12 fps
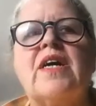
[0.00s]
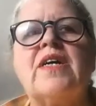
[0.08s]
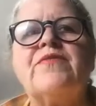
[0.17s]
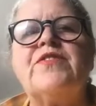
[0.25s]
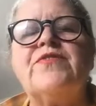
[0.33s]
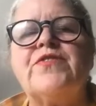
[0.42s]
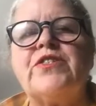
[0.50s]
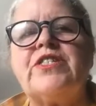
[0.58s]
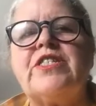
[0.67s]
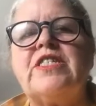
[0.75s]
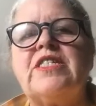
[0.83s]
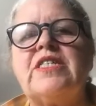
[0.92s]
of
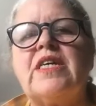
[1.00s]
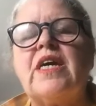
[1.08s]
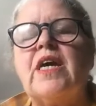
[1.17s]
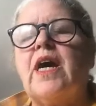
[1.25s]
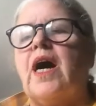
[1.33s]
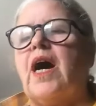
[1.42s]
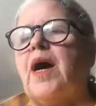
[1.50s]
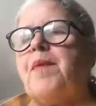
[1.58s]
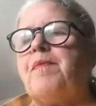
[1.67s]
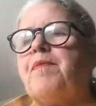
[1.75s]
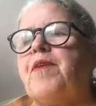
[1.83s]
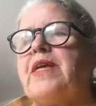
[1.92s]
diversity
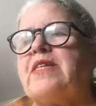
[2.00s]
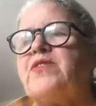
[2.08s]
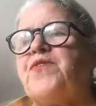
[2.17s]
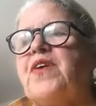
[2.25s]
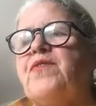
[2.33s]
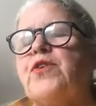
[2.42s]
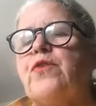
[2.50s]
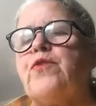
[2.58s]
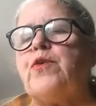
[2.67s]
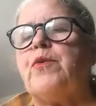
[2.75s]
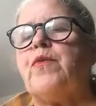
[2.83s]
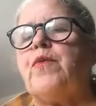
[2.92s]
is favored
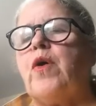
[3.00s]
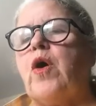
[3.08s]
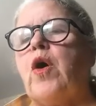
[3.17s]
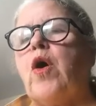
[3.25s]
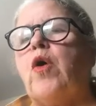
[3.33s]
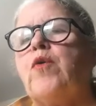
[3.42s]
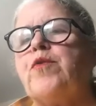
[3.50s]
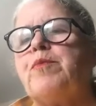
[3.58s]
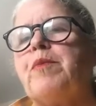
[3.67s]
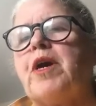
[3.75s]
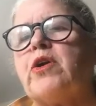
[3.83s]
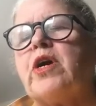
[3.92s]
over
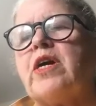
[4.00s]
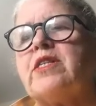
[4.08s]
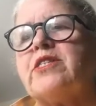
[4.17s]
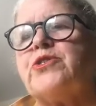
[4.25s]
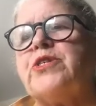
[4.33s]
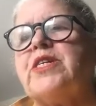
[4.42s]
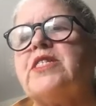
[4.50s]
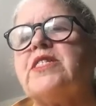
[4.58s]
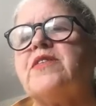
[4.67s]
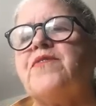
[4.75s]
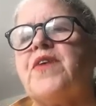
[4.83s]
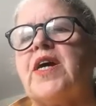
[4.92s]
monoculture
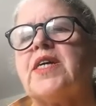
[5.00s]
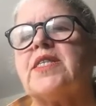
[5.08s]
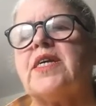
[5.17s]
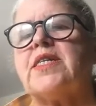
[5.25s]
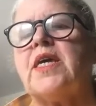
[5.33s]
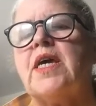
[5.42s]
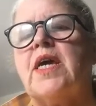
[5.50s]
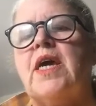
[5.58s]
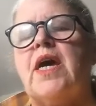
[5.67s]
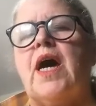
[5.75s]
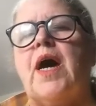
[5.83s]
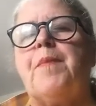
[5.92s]
is the fact that
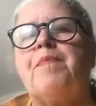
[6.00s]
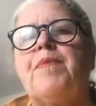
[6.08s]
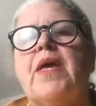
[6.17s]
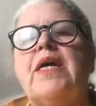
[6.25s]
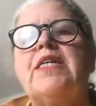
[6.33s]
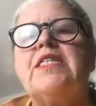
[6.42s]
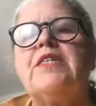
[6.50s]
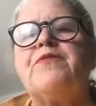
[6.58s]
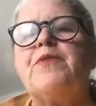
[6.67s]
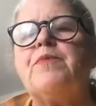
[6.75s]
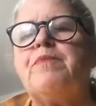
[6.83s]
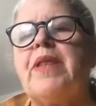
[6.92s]

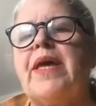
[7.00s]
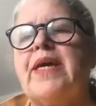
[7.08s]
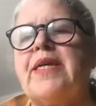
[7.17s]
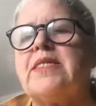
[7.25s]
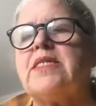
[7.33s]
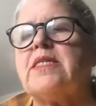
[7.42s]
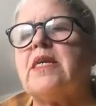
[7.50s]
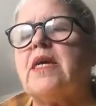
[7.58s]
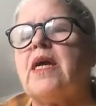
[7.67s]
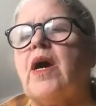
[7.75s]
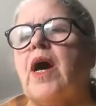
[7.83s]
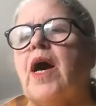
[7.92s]
different plants
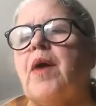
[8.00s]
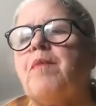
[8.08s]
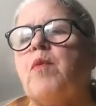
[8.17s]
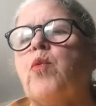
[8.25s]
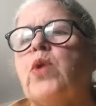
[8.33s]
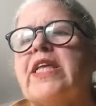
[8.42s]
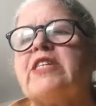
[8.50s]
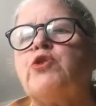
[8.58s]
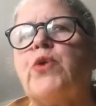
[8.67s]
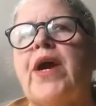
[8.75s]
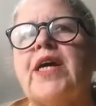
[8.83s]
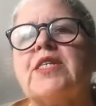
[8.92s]
will
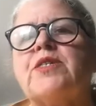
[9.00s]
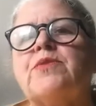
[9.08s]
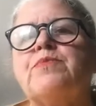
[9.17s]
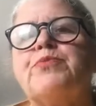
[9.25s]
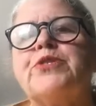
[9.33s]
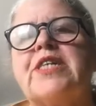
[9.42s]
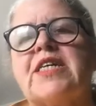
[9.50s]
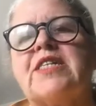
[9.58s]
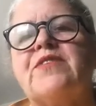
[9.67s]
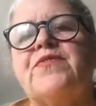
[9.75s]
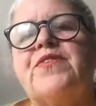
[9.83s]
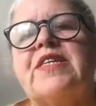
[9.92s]
attract
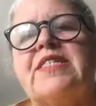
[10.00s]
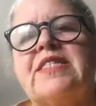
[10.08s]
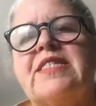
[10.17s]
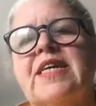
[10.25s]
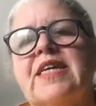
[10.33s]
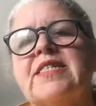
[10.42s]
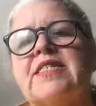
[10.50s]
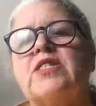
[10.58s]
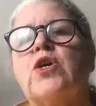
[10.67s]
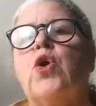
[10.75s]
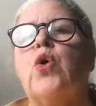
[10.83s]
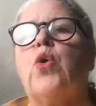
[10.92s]
protective
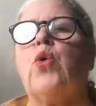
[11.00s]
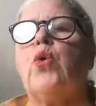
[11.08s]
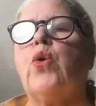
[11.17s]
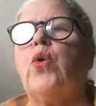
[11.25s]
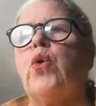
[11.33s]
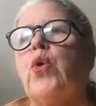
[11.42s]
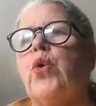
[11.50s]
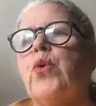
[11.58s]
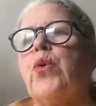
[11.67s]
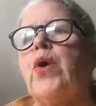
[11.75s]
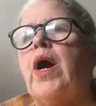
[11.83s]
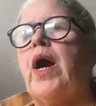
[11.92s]
insects
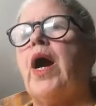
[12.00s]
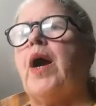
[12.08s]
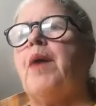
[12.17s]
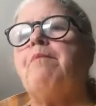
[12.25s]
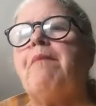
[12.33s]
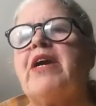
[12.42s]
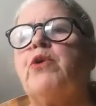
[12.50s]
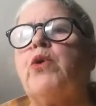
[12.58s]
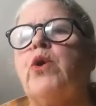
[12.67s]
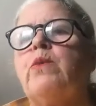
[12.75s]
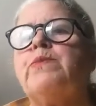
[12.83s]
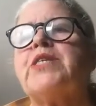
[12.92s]
or
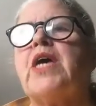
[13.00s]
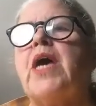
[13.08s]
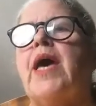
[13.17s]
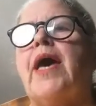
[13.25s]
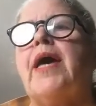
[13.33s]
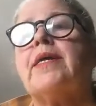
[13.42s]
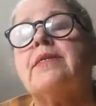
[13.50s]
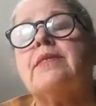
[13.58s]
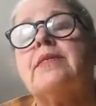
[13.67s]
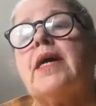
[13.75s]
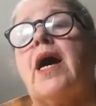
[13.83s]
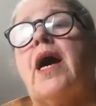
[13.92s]
microbes,
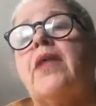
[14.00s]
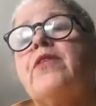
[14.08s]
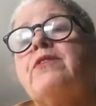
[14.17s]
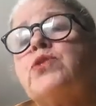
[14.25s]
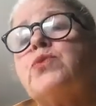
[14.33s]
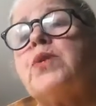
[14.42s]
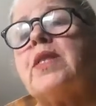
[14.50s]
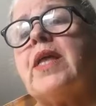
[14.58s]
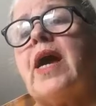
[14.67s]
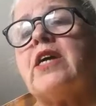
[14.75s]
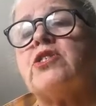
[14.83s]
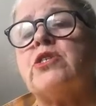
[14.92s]
and others will
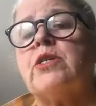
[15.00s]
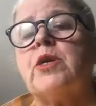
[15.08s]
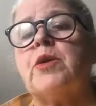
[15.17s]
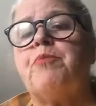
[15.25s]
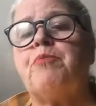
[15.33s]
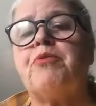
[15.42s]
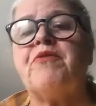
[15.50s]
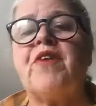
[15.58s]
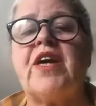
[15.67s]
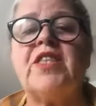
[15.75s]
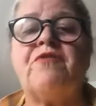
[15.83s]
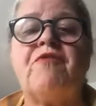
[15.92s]
actually
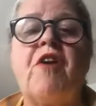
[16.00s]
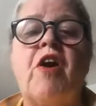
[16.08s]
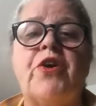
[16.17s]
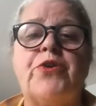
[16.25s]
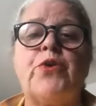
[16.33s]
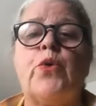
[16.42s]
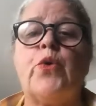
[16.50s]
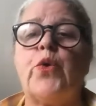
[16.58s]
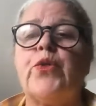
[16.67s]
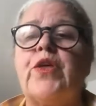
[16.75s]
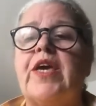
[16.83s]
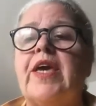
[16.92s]
provide the fodder
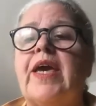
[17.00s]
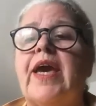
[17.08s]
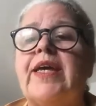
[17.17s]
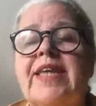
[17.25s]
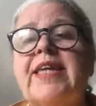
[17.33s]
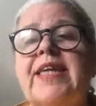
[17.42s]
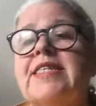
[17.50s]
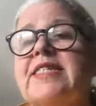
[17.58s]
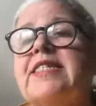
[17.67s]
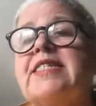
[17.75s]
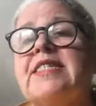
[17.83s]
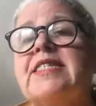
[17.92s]
or the
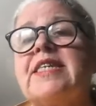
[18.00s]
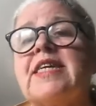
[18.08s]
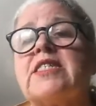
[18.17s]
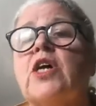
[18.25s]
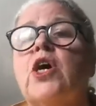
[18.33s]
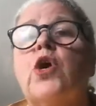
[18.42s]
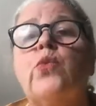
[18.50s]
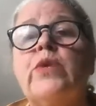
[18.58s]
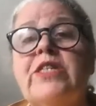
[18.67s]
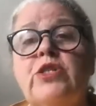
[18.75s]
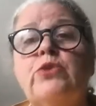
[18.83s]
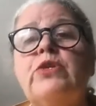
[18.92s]
antagonist insects.
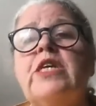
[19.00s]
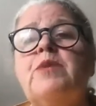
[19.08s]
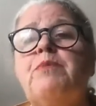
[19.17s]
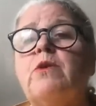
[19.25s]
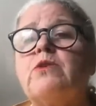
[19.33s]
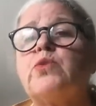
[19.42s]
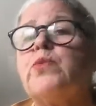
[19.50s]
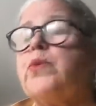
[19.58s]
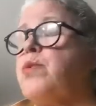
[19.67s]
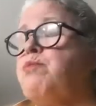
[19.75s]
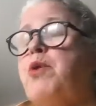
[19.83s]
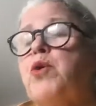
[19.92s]
We do need both.
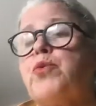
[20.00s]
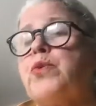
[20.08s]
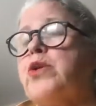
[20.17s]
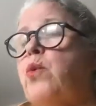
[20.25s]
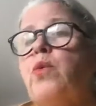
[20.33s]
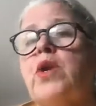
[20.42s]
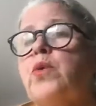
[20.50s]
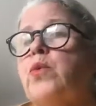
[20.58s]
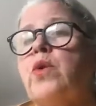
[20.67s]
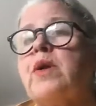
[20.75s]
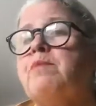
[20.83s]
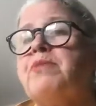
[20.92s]
We don't want
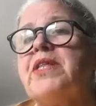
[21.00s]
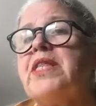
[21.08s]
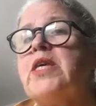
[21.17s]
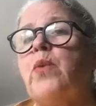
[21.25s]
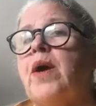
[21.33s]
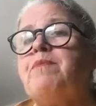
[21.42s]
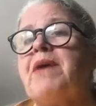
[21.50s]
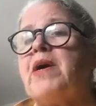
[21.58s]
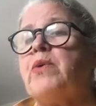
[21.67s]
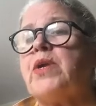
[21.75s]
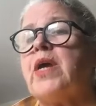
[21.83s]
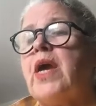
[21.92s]
to completely wipe
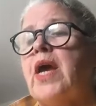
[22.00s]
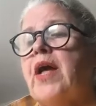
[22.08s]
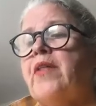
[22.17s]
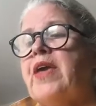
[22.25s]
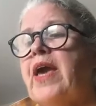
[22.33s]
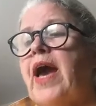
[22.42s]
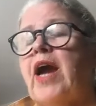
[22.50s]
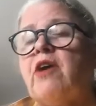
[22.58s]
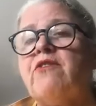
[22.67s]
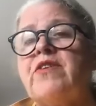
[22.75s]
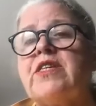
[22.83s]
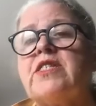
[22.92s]
out the
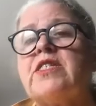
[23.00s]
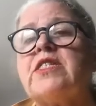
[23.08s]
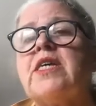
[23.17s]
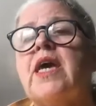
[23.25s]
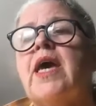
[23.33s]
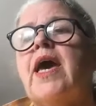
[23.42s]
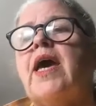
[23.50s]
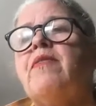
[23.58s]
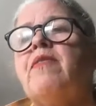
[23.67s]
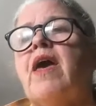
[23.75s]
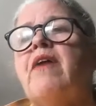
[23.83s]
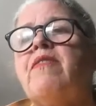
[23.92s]
aggravants,
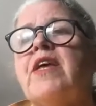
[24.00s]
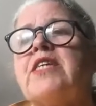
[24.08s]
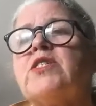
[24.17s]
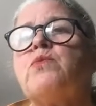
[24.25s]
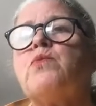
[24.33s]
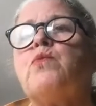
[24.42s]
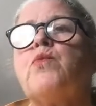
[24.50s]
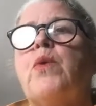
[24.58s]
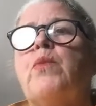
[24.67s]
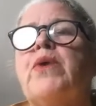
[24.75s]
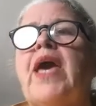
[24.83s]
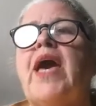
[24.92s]
and thus
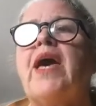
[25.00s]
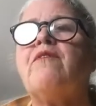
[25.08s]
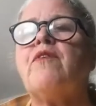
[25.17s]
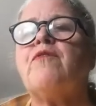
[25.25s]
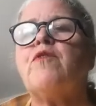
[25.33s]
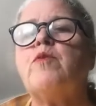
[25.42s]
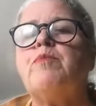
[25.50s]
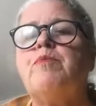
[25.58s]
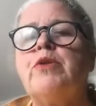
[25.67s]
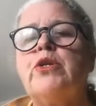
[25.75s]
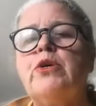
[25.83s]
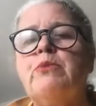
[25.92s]
when we have a full
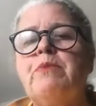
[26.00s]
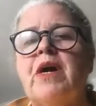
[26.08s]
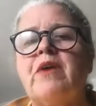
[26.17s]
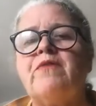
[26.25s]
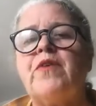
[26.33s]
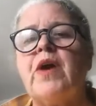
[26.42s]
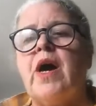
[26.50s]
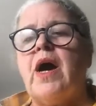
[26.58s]
bloom of